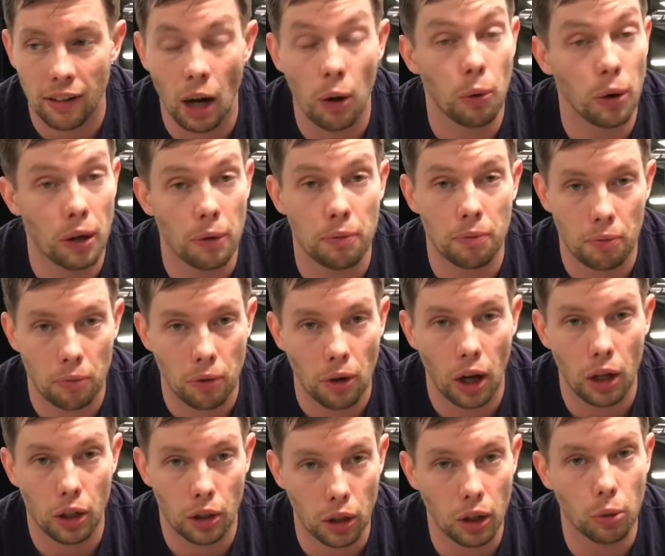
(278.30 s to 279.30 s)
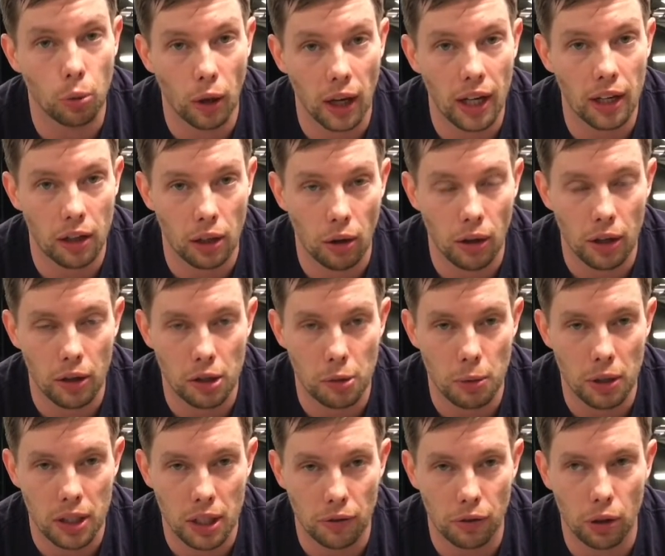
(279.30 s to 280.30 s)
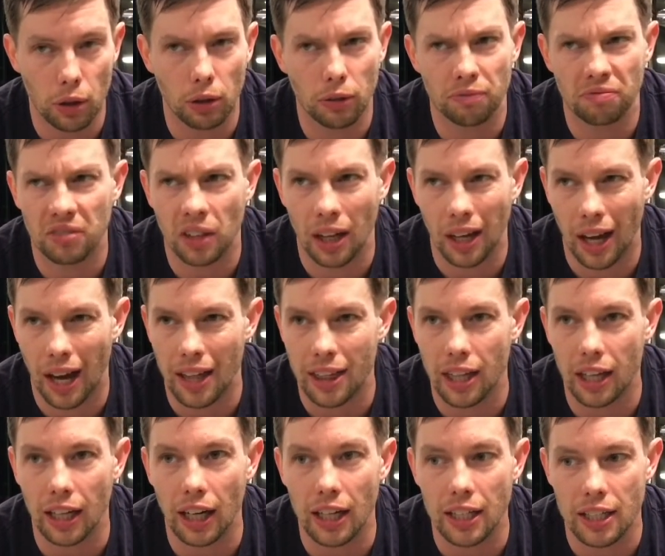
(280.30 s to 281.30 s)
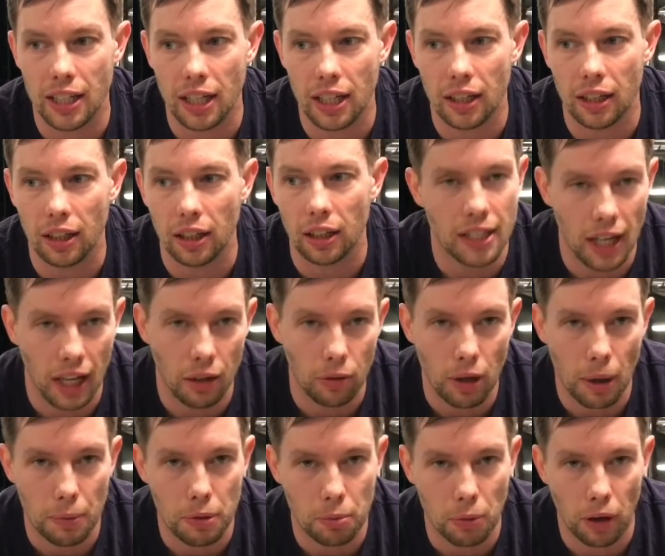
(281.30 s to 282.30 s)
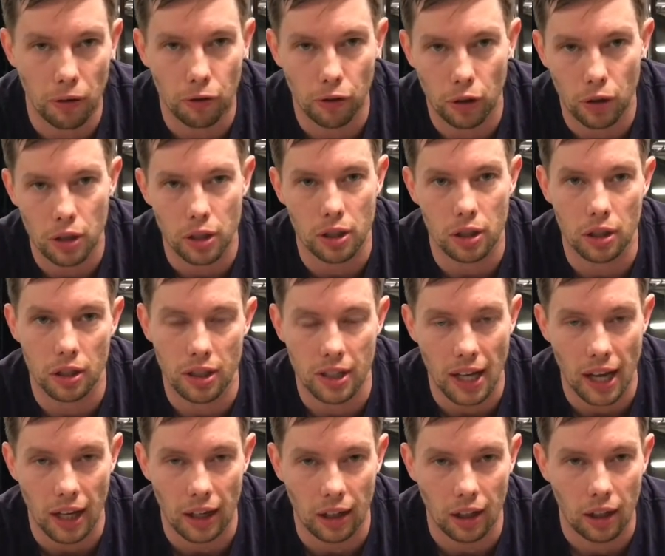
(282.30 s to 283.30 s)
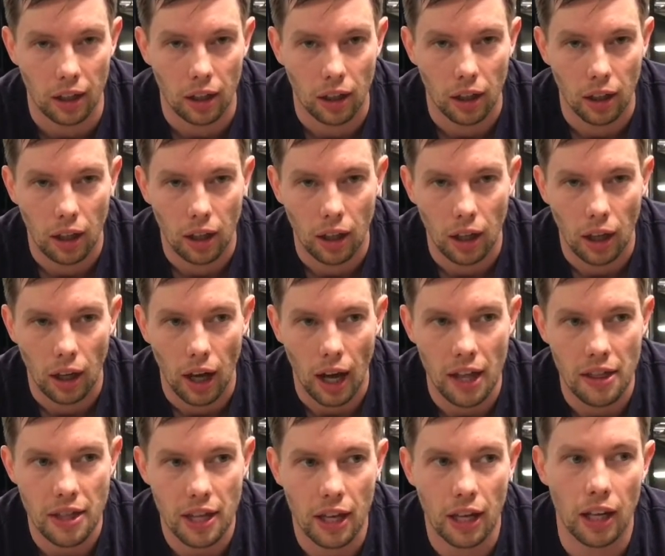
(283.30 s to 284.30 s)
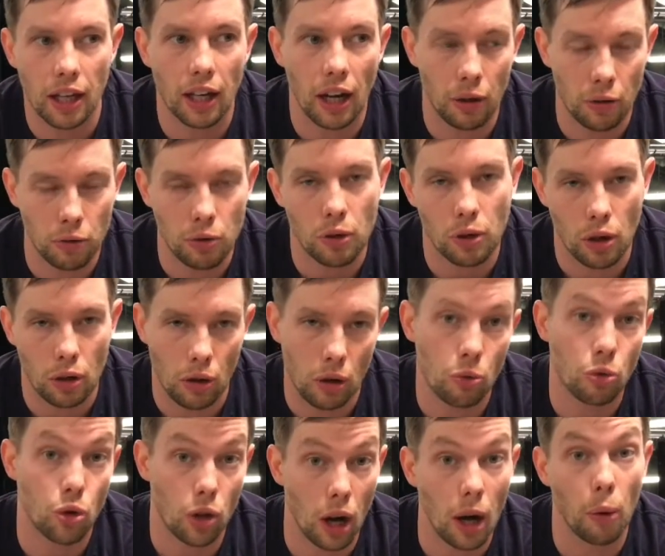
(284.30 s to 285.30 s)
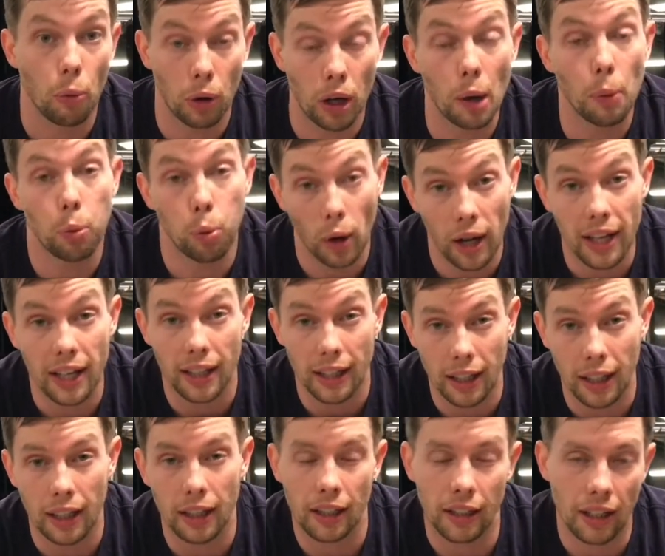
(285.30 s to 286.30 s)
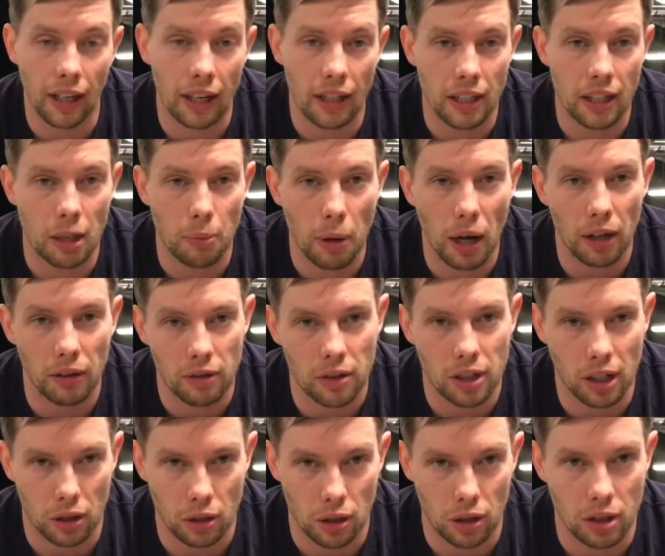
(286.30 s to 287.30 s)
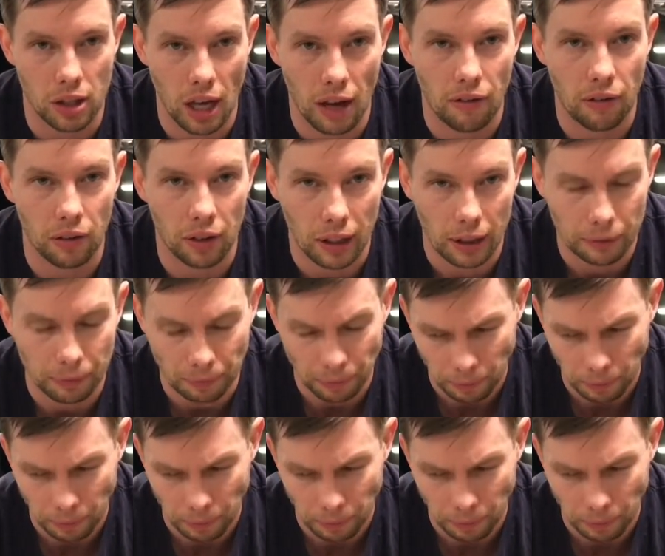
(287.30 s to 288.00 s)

went a good weight knowing it was going to be difficult. I think I did 10 reps for my first set, and then I went up weight again, and then I did about 6 or 7 there.